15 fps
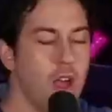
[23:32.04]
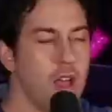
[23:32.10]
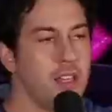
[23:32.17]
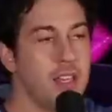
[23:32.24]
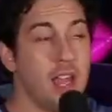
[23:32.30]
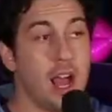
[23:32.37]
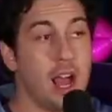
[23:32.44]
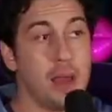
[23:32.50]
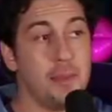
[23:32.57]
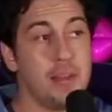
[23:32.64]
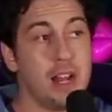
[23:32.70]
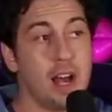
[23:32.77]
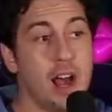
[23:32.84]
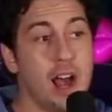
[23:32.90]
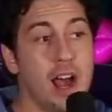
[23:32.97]
Yeah, I mean,
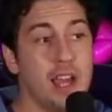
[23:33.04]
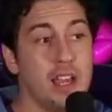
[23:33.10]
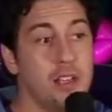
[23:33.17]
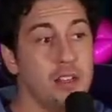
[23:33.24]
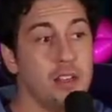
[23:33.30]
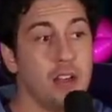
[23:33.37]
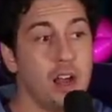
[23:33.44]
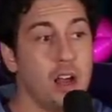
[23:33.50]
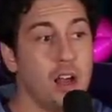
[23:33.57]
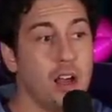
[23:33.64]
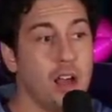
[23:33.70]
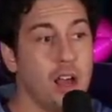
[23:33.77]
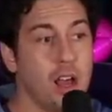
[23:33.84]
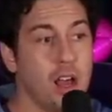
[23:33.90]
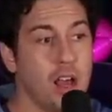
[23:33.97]
I
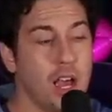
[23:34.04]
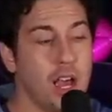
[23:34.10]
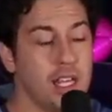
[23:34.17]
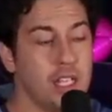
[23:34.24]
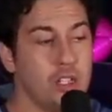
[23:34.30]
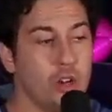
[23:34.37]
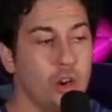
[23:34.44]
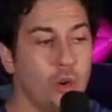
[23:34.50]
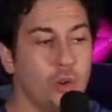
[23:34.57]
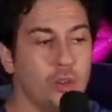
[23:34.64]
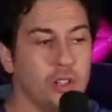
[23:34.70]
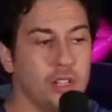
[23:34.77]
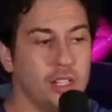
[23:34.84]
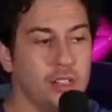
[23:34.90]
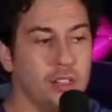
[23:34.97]
I
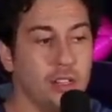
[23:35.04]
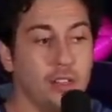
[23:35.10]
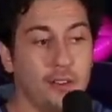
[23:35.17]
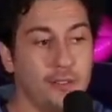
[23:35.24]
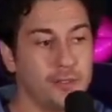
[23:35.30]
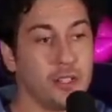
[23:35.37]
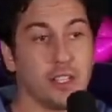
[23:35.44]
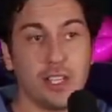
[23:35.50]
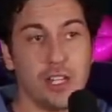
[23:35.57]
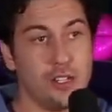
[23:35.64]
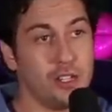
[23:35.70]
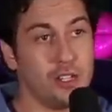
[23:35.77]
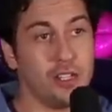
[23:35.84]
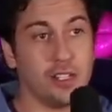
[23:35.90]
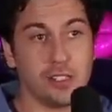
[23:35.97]
totally loved the
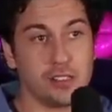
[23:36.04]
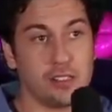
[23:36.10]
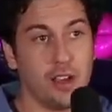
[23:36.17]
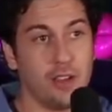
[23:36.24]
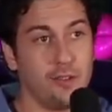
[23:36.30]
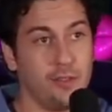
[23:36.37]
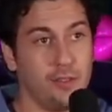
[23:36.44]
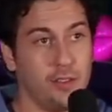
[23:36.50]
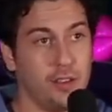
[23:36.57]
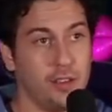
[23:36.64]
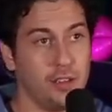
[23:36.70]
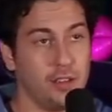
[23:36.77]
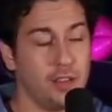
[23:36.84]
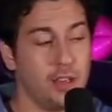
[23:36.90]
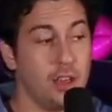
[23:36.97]
kitschiness of
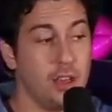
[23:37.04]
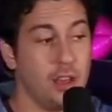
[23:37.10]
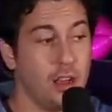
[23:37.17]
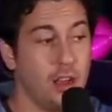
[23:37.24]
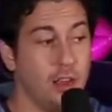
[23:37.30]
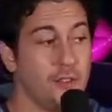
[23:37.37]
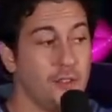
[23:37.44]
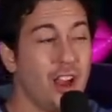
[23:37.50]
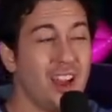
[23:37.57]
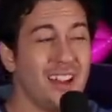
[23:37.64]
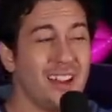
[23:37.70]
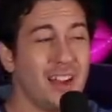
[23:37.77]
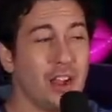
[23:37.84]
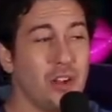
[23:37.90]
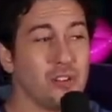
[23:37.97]
the of
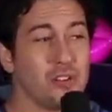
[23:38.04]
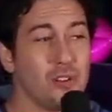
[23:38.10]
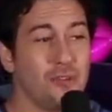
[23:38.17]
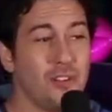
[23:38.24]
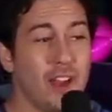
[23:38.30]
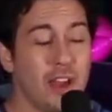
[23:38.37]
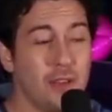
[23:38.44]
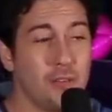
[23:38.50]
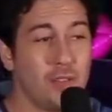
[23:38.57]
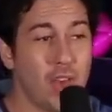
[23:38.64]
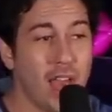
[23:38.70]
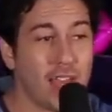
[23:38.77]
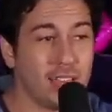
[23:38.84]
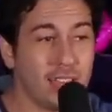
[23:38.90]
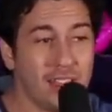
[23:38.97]
and I also found
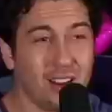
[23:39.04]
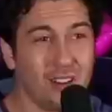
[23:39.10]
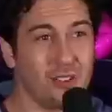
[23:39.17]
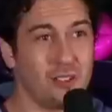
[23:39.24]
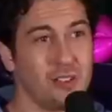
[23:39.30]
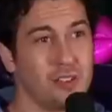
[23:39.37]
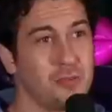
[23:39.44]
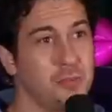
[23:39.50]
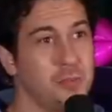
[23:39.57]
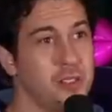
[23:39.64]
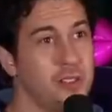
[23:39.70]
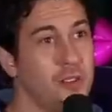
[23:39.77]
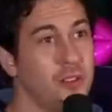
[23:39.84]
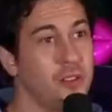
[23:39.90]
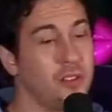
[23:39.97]
that character
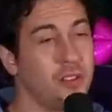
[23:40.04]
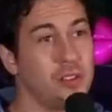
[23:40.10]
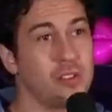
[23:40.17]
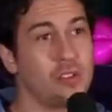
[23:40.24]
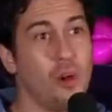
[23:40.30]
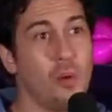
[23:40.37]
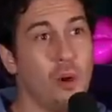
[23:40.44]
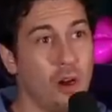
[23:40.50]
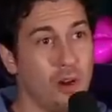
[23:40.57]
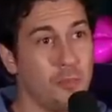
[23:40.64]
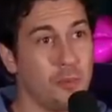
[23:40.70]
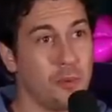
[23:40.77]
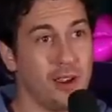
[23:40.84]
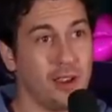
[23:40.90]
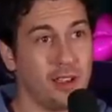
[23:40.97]
specifically so
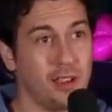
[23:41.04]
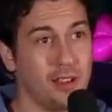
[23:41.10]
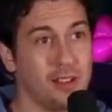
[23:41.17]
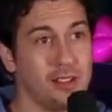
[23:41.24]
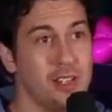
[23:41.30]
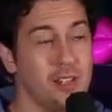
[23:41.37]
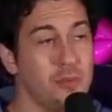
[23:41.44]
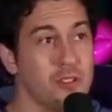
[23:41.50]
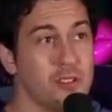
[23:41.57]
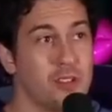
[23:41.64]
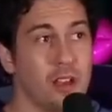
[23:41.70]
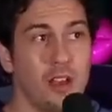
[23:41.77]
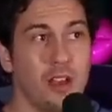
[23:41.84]
heartbreaking cuz he was